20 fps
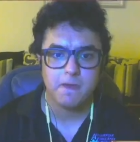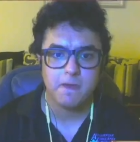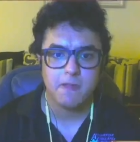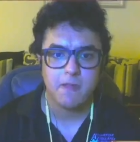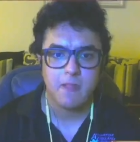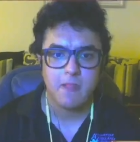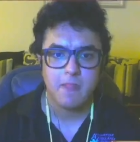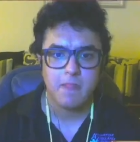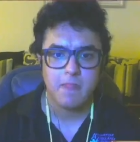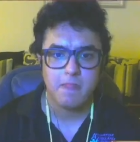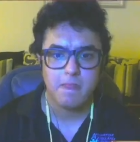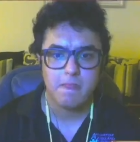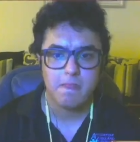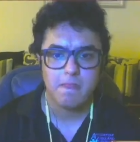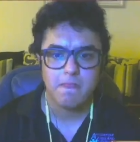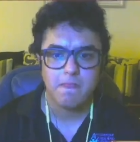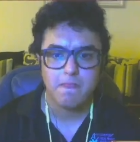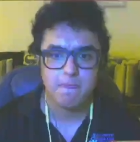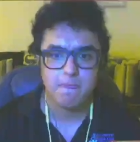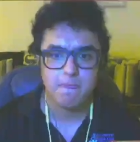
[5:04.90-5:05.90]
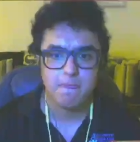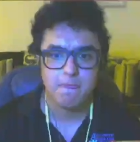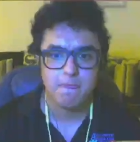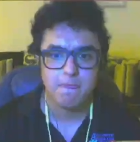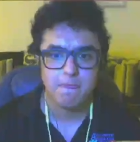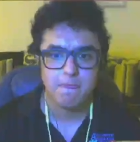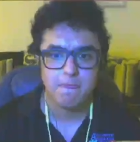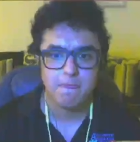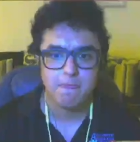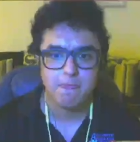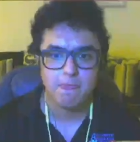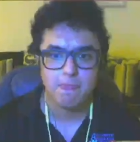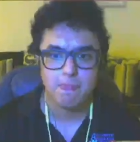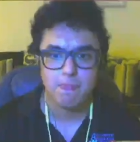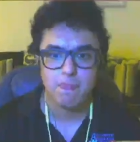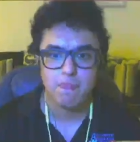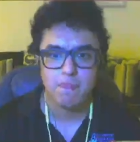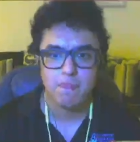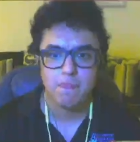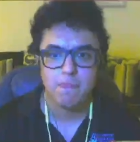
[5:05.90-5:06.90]

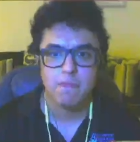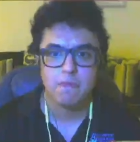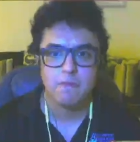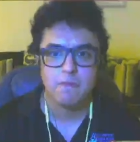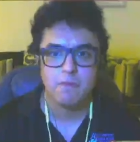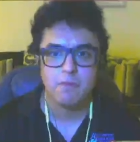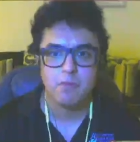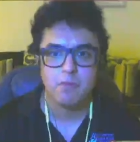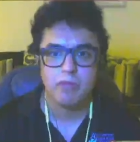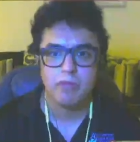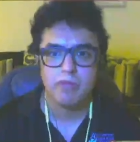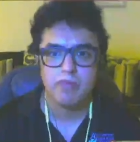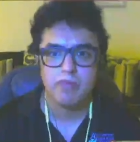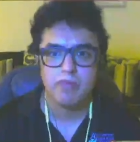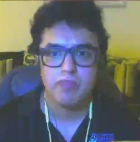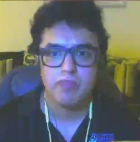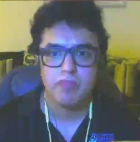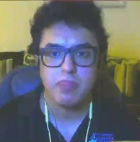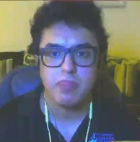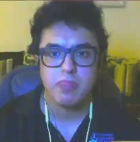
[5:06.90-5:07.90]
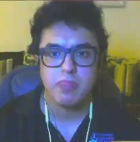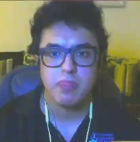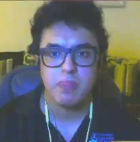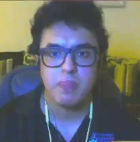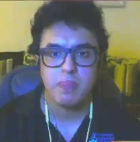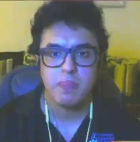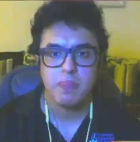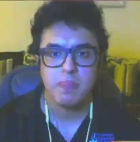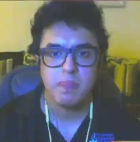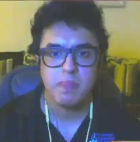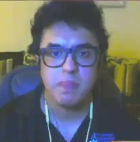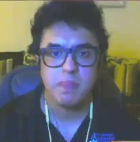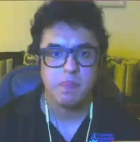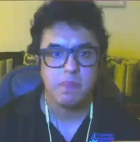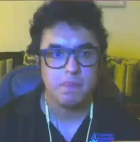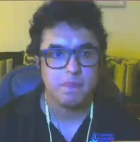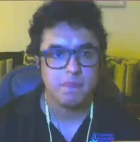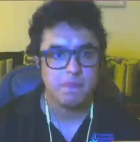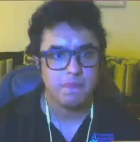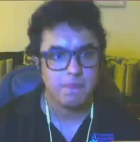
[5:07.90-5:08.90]

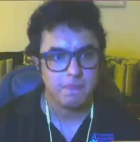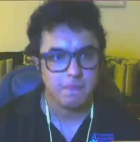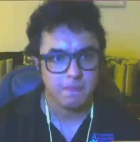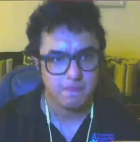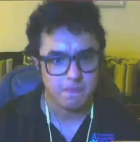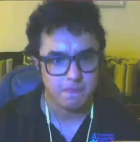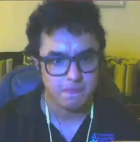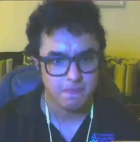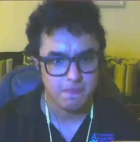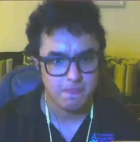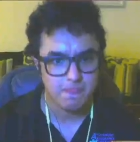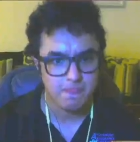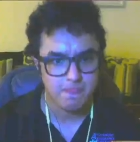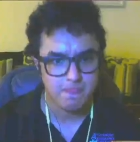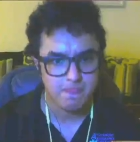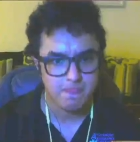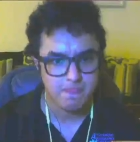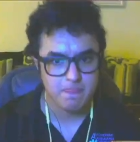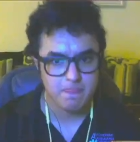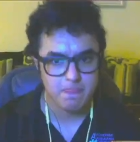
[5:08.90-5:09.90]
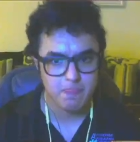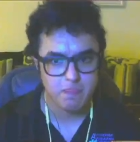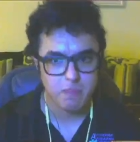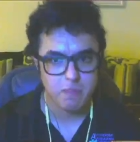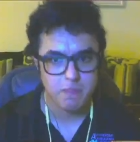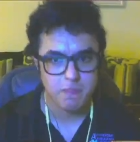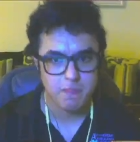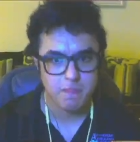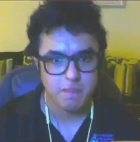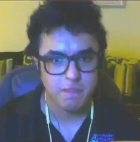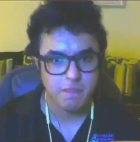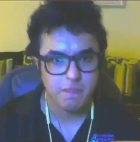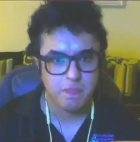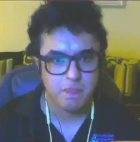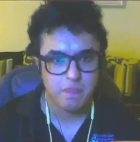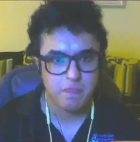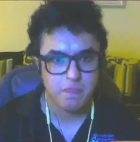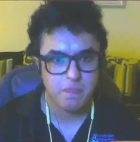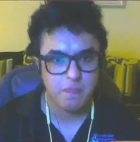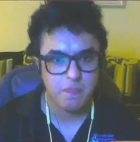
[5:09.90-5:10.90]

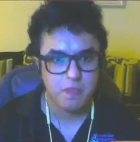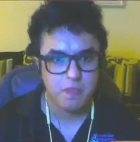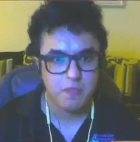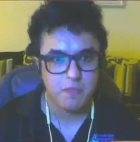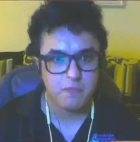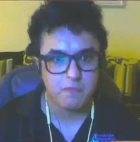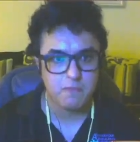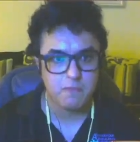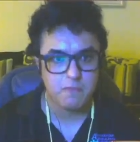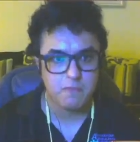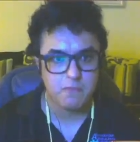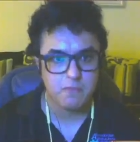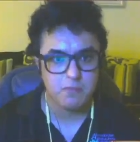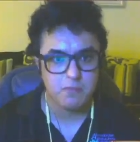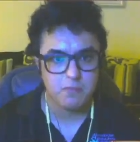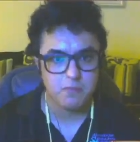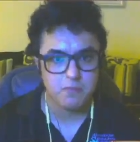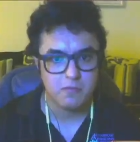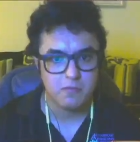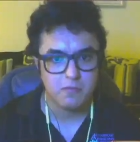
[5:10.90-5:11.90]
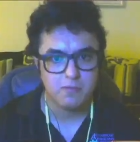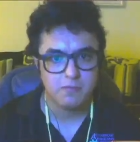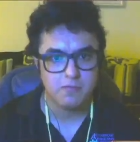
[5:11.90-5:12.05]
Nobody speaks.